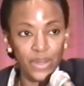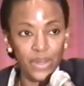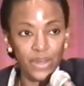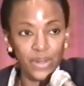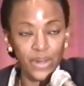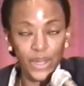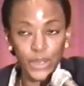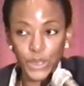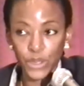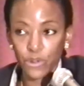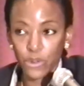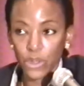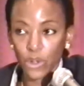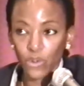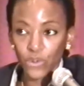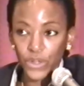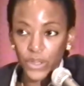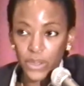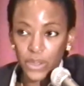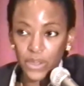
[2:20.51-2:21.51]
Nigeria's
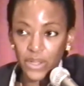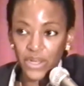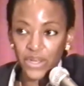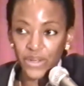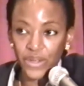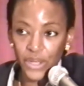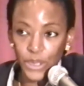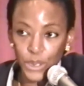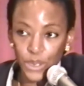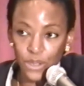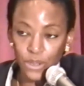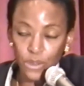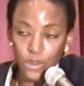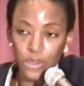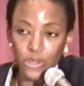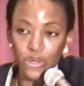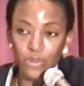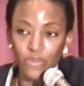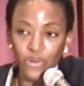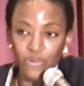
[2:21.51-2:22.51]
oldest indigenous
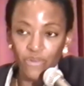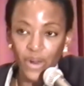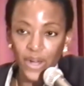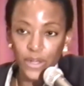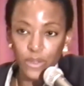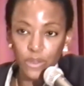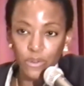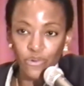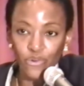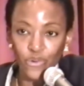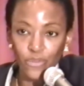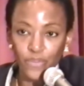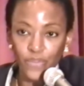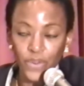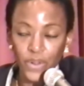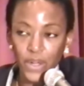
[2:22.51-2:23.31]
human rights group,